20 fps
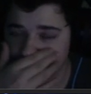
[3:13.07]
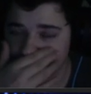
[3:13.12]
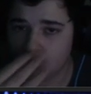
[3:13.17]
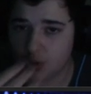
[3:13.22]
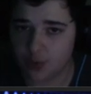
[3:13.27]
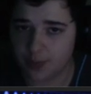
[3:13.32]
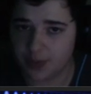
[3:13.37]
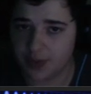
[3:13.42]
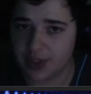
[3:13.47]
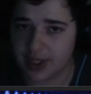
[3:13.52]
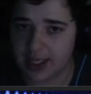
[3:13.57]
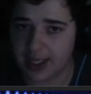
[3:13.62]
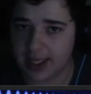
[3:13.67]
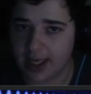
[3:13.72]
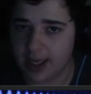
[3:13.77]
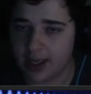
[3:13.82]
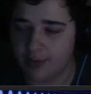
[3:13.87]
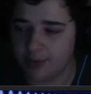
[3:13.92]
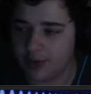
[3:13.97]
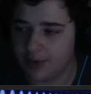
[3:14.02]
just because I didn't
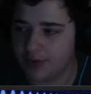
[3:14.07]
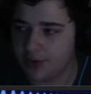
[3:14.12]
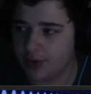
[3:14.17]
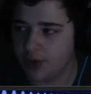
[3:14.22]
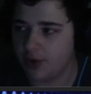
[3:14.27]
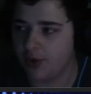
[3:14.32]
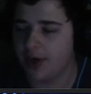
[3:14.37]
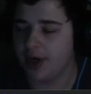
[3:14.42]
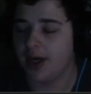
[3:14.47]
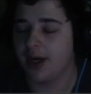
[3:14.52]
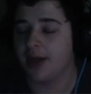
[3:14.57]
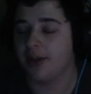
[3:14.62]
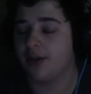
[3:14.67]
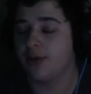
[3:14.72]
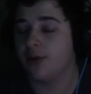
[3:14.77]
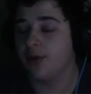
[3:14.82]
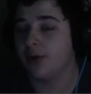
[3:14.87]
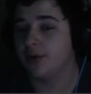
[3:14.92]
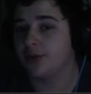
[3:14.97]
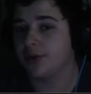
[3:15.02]
get in Road to Glory and I
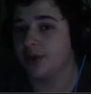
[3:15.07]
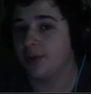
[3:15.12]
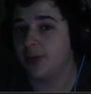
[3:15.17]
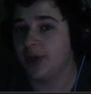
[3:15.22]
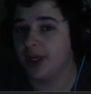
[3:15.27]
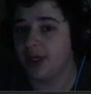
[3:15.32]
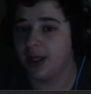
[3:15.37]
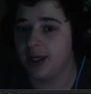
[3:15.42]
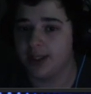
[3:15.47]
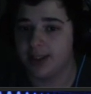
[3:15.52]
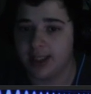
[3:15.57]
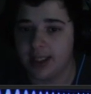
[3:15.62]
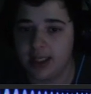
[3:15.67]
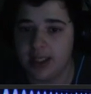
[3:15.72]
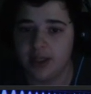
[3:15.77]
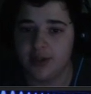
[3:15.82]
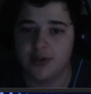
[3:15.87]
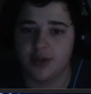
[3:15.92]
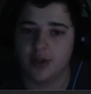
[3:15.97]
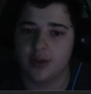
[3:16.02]
thought it was going to be an
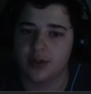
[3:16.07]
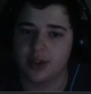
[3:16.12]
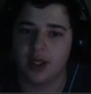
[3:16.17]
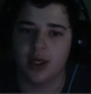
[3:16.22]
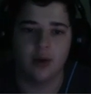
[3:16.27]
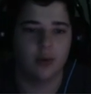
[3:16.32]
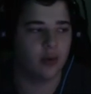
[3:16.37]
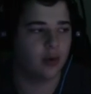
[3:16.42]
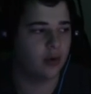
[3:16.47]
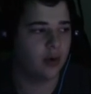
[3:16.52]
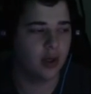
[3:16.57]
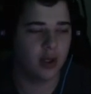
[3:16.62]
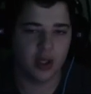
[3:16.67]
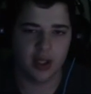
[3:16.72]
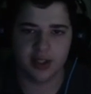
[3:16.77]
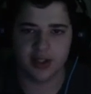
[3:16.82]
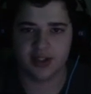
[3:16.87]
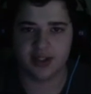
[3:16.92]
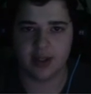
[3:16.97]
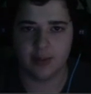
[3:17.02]
RD, so I was like, oh, well,
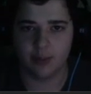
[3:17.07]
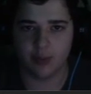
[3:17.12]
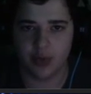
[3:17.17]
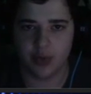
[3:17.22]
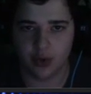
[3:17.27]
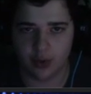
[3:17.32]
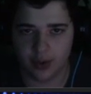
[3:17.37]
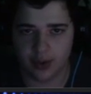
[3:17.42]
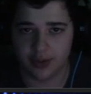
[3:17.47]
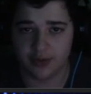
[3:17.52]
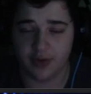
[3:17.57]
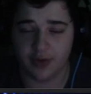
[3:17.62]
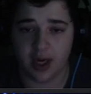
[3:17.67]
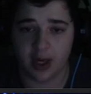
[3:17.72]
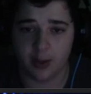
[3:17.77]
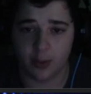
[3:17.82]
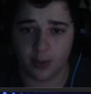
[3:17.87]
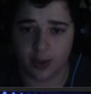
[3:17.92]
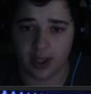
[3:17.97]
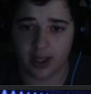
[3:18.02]
simple, it's
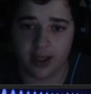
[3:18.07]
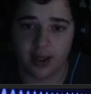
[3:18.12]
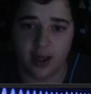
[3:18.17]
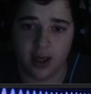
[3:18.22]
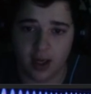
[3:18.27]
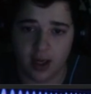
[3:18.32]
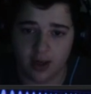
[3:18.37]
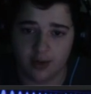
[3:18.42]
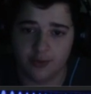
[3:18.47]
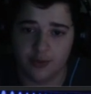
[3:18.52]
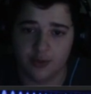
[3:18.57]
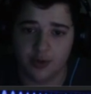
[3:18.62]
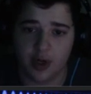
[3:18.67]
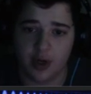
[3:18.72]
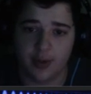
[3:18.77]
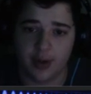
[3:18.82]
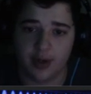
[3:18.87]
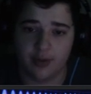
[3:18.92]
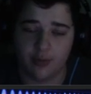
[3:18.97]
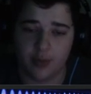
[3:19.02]
fine, we'll get half
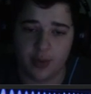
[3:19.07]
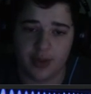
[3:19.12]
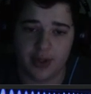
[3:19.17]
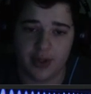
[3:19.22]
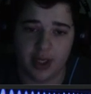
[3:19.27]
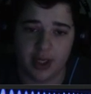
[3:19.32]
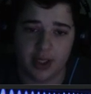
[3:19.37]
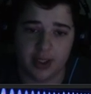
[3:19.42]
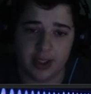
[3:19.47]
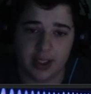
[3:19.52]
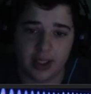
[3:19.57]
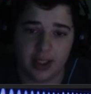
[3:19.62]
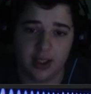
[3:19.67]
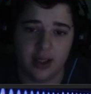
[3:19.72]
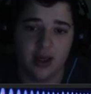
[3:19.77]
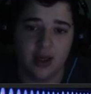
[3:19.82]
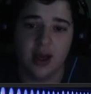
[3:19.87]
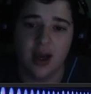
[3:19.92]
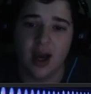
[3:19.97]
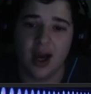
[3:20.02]
Heroic with the
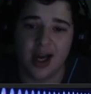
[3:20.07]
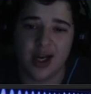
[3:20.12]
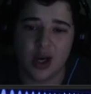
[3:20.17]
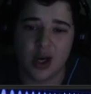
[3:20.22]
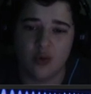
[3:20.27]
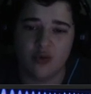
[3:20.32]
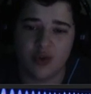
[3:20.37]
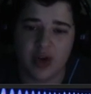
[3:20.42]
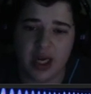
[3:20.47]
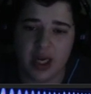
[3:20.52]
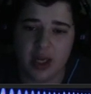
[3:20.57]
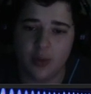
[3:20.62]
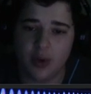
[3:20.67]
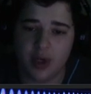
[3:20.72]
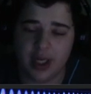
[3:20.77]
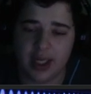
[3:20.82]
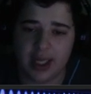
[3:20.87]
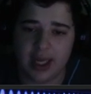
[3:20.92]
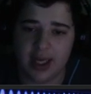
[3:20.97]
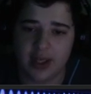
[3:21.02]
RD. I don't really
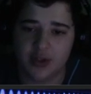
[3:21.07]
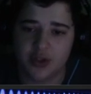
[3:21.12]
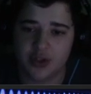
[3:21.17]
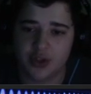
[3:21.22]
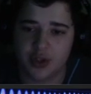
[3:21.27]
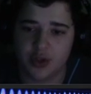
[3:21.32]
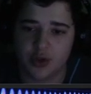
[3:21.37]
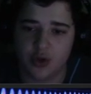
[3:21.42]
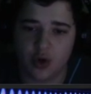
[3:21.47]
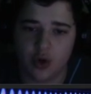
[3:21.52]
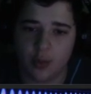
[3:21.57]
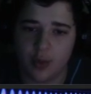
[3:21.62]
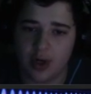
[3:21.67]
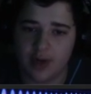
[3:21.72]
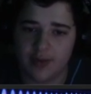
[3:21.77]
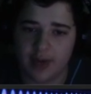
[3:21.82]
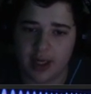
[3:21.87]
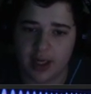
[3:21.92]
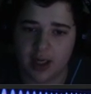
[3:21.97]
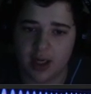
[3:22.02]
want to get just a normal
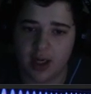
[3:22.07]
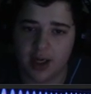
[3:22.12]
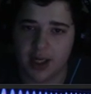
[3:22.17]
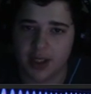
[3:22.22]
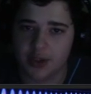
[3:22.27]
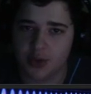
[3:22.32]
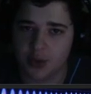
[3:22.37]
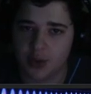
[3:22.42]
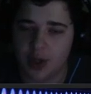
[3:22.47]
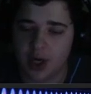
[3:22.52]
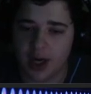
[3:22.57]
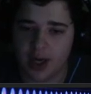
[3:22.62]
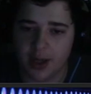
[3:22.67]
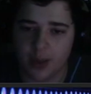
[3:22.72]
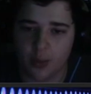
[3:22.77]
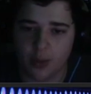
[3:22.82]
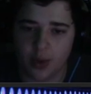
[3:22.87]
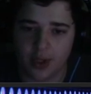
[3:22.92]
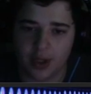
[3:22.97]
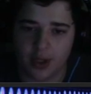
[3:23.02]
event card. I do kind
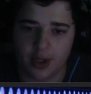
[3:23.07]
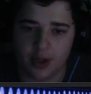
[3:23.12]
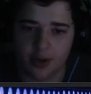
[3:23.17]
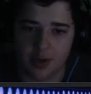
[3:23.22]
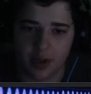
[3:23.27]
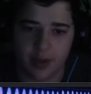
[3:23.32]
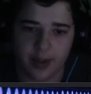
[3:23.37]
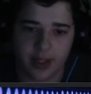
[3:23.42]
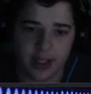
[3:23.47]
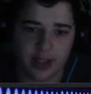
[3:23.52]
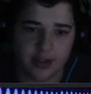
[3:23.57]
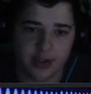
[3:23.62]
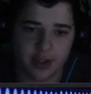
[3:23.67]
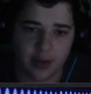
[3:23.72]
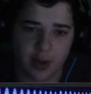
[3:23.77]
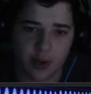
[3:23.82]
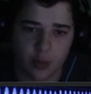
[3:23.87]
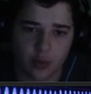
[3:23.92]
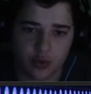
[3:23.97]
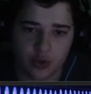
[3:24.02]
of want a Heroic,
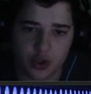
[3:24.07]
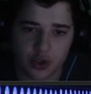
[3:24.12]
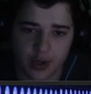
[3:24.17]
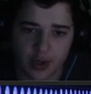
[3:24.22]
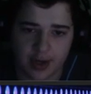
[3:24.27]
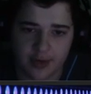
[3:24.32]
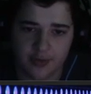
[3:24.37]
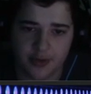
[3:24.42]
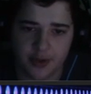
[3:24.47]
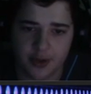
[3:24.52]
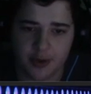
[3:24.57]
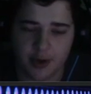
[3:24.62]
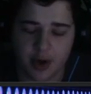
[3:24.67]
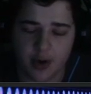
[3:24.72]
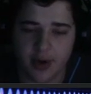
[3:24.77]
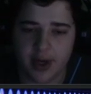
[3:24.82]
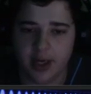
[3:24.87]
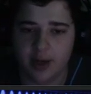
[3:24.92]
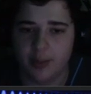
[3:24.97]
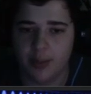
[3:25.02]
so I will try for the
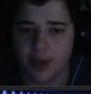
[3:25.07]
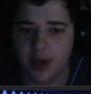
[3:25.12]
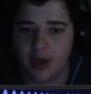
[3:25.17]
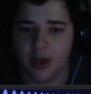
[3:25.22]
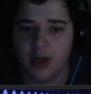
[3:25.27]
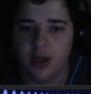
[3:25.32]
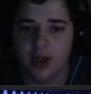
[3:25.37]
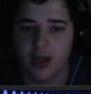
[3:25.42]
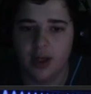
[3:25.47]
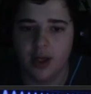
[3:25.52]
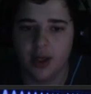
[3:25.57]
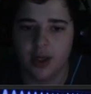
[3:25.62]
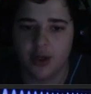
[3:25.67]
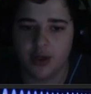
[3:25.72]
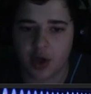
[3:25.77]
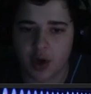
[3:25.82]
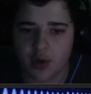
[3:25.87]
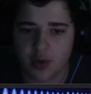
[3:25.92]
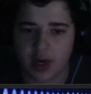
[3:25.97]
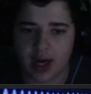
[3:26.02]
Heroic, but
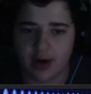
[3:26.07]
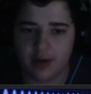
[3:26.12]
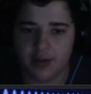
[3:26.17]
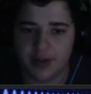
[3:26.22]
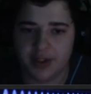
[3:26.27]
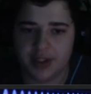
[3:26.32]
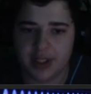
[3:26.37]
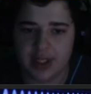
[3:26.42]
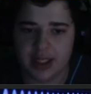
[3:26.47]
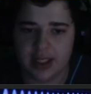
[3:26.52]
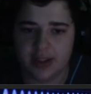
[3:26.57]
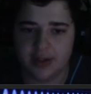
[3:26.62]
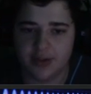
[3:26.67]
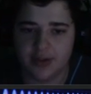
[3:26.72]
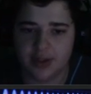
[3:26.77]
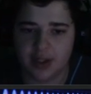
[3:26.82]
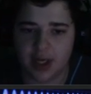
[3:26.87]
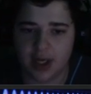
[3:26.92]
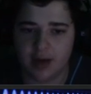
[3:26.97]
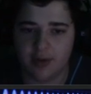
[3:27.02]
no
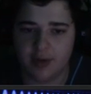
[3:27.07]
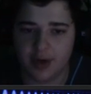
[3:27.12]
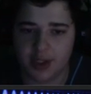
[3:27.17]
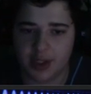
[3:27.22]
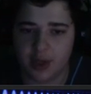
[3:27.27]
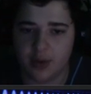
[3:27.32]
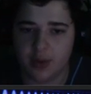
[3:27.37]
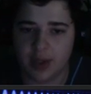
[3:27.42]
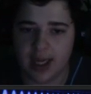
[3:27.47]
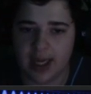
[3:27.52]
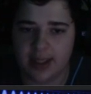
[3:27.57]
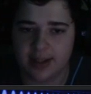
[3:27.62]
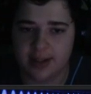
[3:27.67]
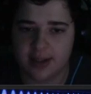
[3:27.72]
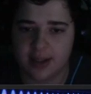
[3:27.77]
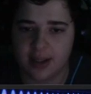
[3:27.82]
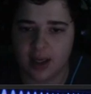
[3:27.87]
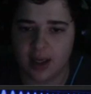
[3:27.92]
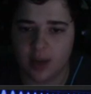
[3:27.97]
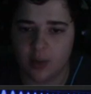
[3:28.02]
guarantees. If I don't get
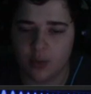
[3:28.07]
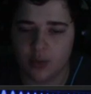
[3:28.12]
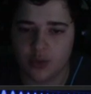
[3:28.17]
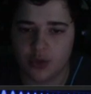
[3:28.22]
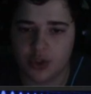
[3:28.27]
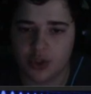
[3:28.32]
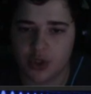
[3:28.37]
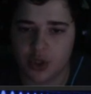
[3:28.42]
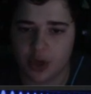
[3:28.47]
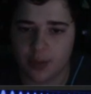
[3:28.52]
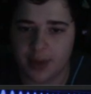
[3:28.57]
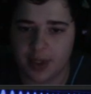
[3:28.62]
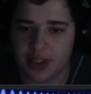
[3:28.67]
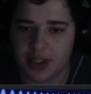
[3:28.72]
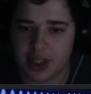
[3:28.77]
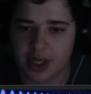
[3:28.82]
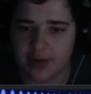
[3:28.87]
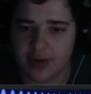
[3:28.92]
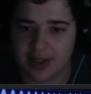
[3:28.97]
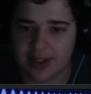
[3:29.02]
it, I will stop at
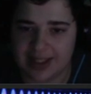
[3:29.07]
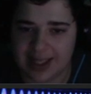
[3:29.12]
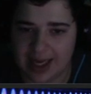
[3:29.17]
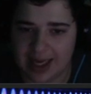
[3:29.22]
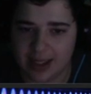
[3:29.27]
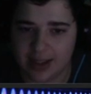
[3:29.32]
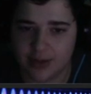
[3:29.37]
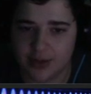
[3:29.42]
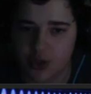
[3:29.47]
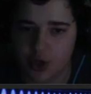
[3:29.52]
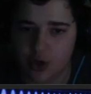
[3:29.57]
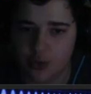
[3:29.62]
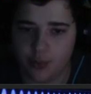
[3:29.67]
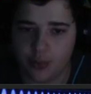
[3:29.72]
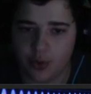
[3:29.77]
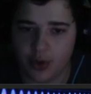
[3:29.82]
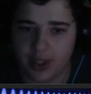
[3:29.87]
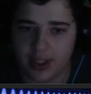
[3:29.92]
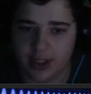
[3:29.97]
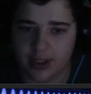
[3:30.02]
Jerry Sags. No
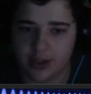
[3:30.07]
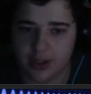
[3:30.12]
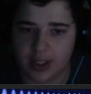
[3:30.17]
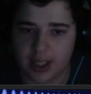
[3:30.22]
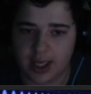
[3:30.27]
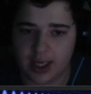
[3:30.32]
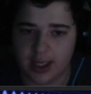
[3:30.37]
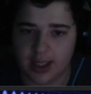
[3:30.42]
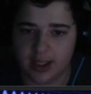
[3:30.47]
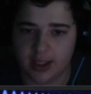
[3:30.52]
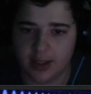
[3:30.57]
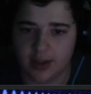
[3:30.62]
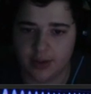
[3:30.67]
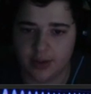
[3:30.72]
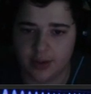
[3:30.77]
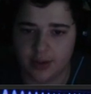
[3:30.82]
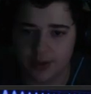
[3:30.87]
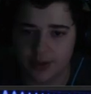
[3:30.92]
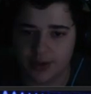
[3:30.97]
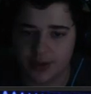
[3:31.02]
point in getting
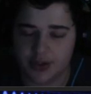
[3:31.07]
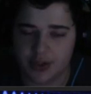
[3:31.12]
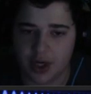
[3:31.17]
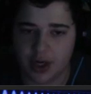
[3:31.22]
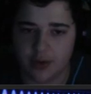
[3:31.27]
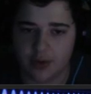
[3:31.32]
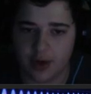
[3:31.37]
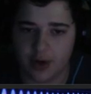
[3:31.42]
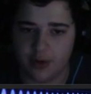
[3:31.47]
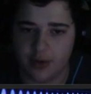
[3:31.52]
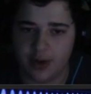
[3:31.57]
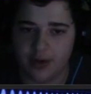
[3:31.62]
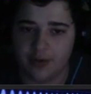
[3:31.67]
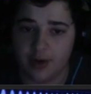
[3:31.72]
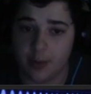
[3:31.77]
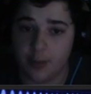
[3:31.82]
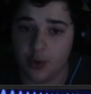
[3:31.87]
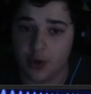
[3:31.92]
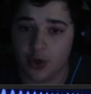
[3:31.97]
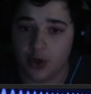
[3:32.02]
the Cesaro if
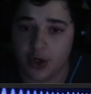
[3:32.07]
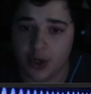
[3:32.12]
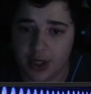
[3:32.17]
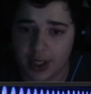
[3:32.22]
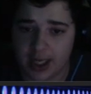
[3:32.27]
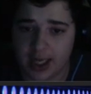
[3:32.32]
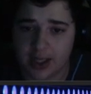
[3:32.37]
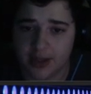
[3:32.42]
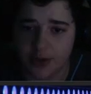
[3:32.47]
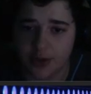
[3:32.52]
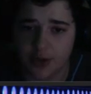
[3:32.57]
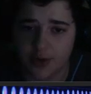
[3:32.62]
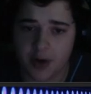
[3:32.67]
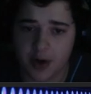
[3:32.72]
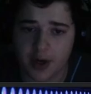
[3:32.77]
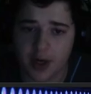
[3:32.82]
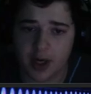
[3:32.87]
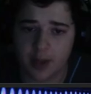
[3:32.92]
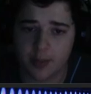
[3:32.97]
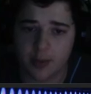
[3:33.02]
I'm not going to get the
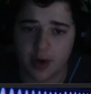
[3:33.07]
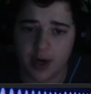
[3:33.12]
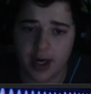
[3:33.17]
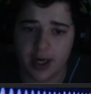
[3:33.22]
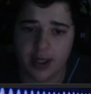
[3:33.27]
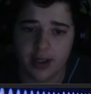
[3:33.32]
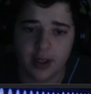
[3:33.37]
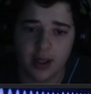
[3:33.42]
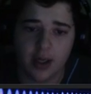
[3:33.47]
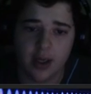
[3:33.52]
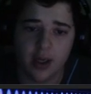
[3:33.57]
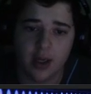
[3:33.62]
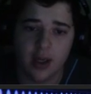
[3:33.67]
Heroic Upgrade.